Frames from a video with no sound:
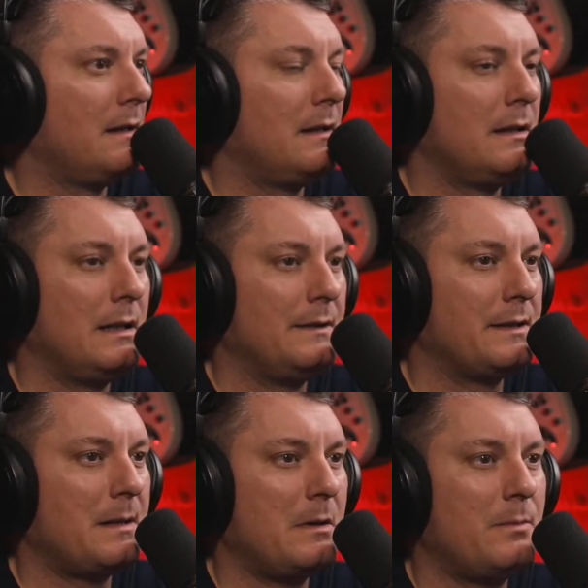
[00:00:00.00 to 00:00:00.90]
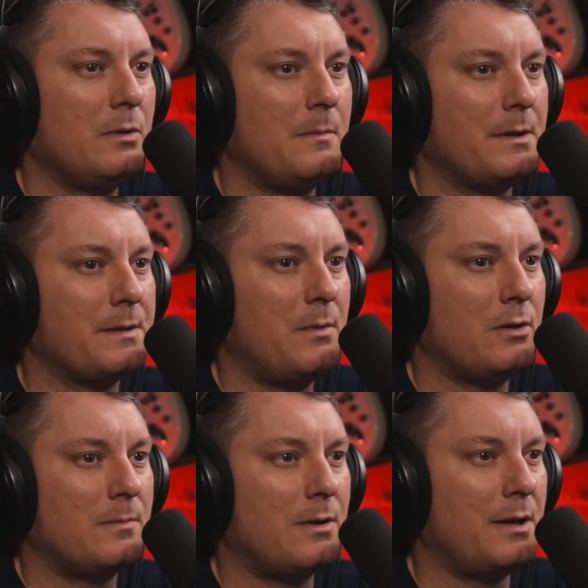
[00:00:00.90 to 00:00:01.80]
And this time I'll pull up a smaller
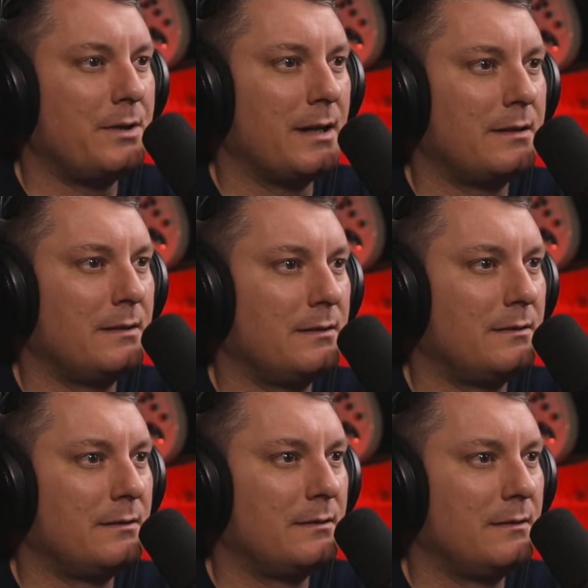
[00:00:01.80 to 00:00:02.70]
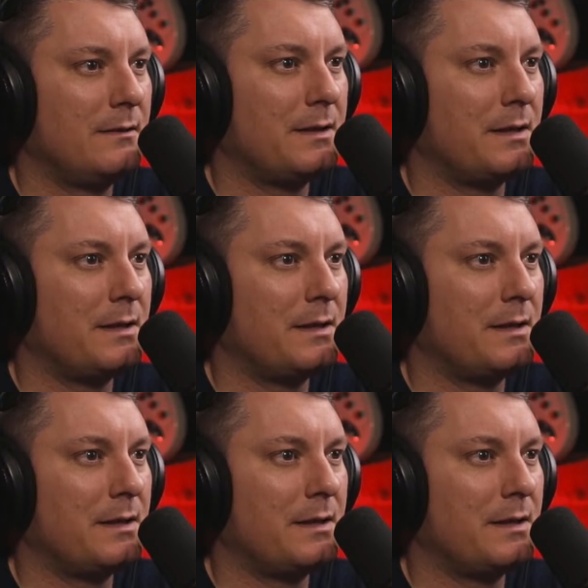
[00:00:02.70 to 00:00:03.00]
project. This is